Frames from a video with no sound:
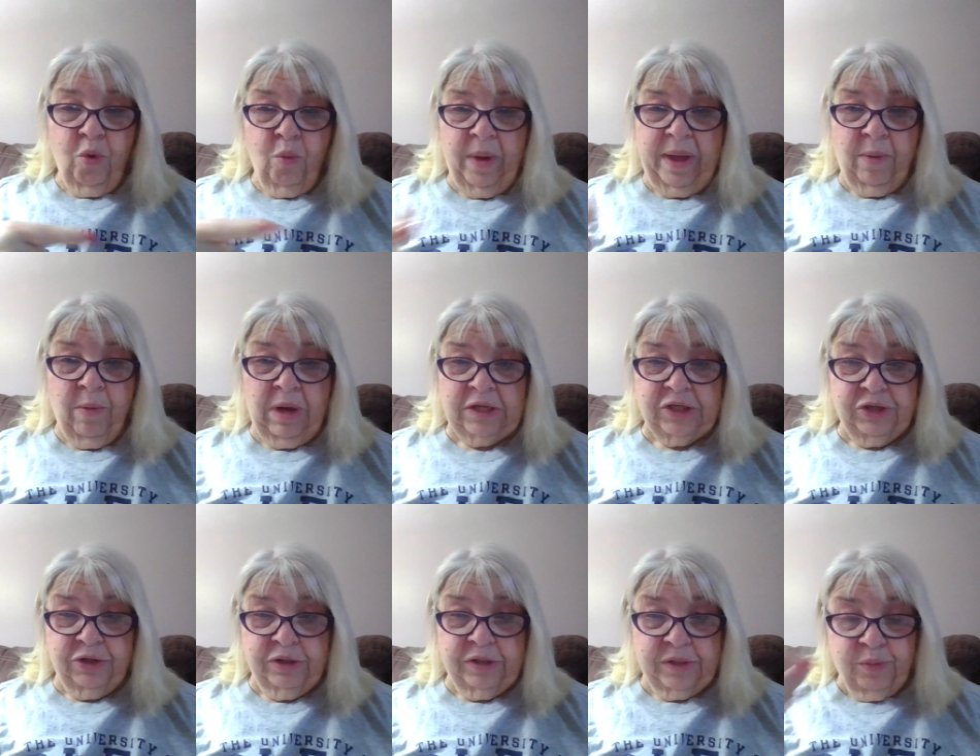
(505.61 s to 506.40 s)
Weight
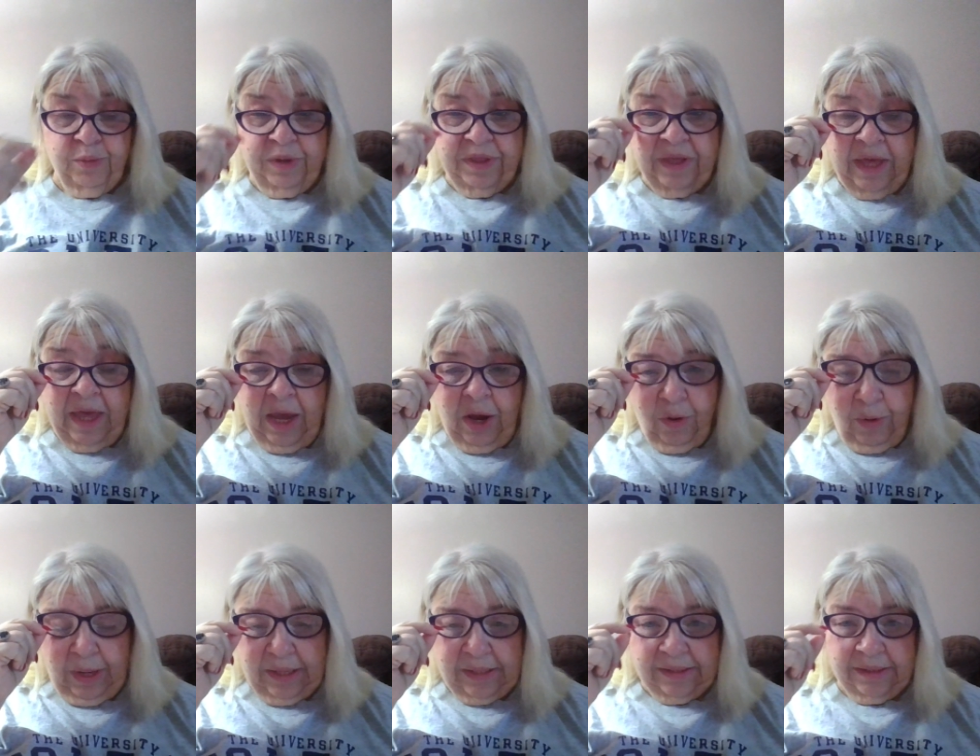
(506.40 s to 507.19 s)
Watchers with
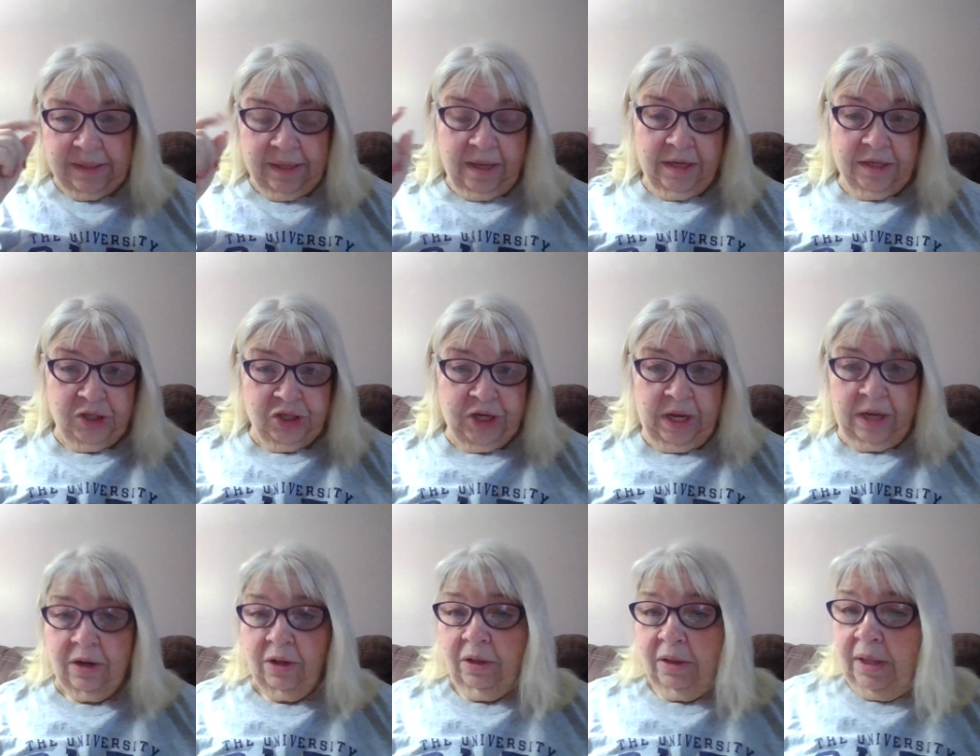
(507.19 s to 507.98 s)
Carrie's
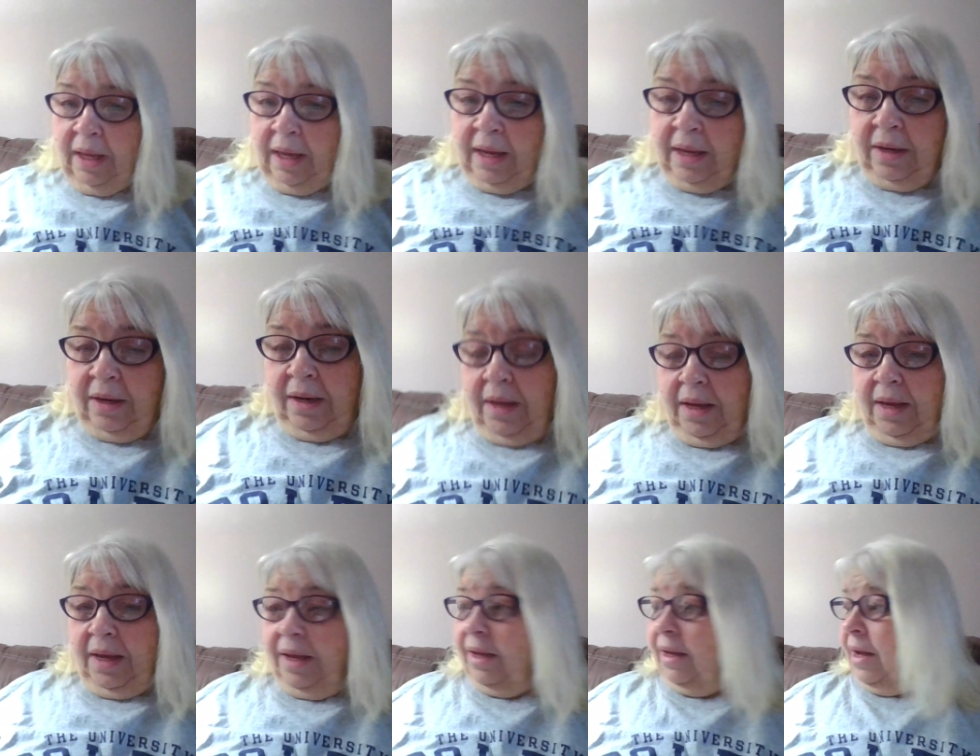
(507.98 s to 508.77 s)
channel and
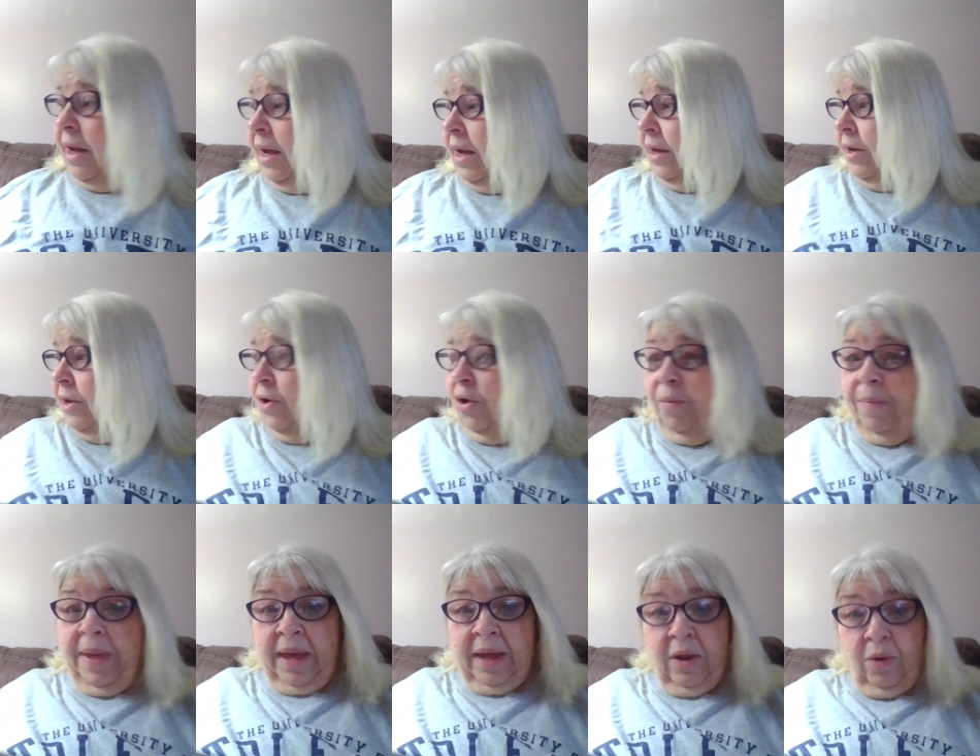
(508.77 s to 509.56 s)
uh,
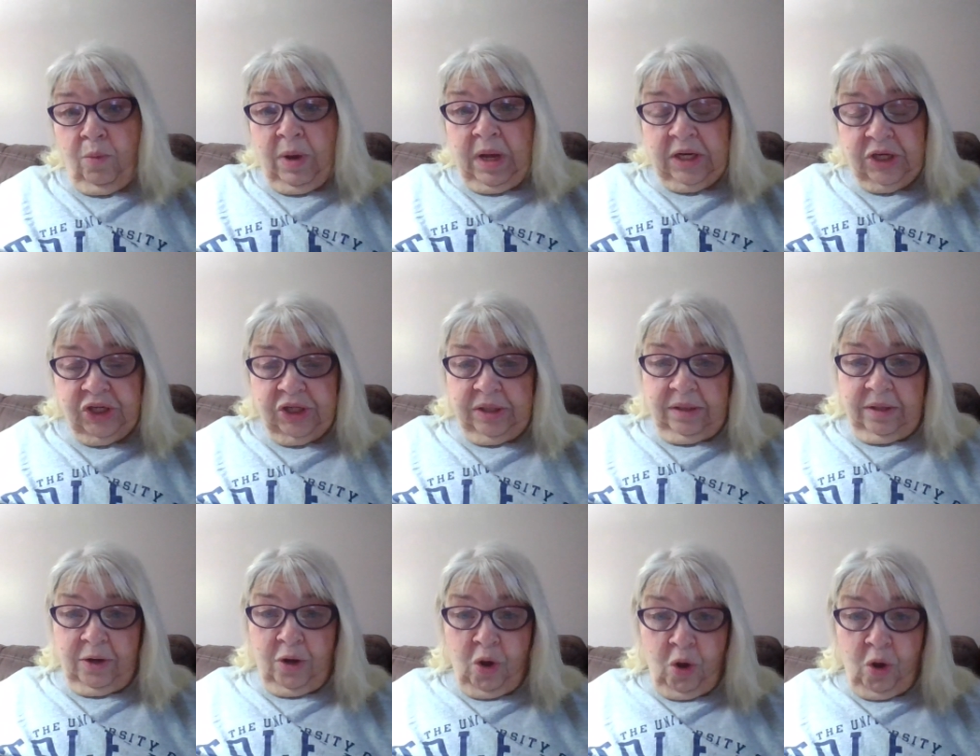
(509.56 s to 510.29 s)
go back and watch